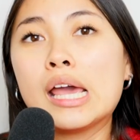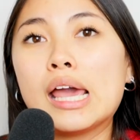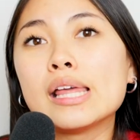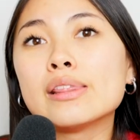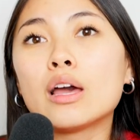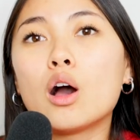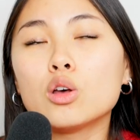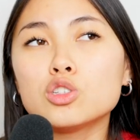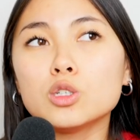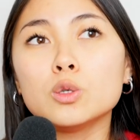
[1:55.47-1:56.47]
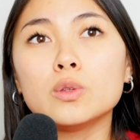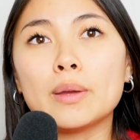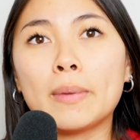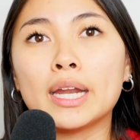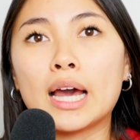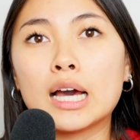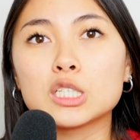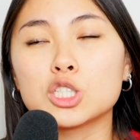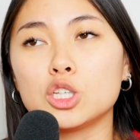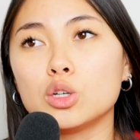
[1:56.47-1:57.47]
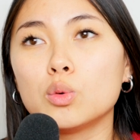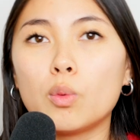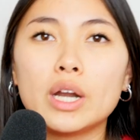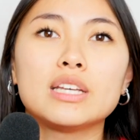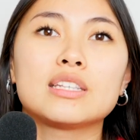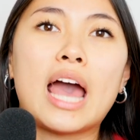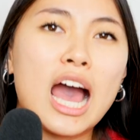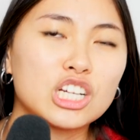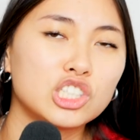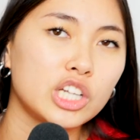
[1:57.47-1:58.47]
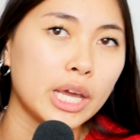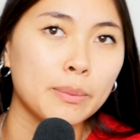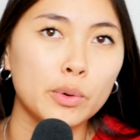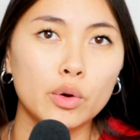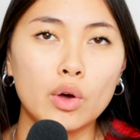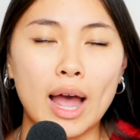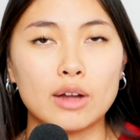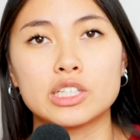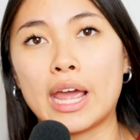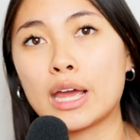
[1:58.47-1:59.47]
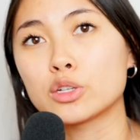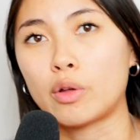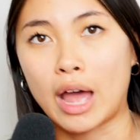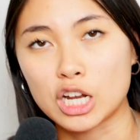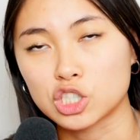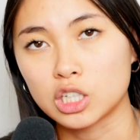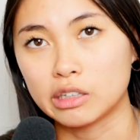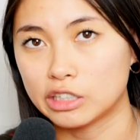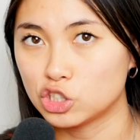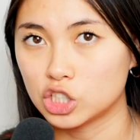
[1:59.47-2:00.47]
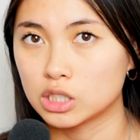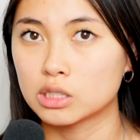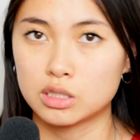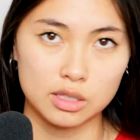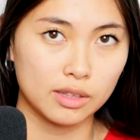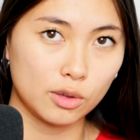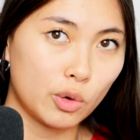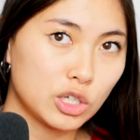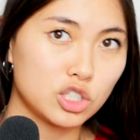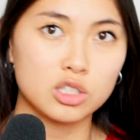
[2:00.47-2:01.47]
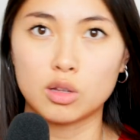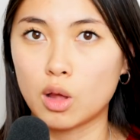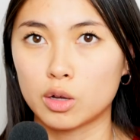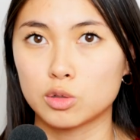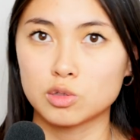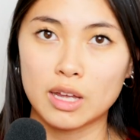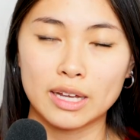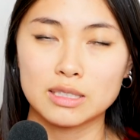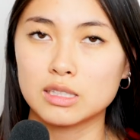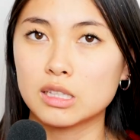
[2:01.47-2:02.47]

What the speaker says: And also they might ask you, what is a hash table, how to handle hash collisions, questions along those lines.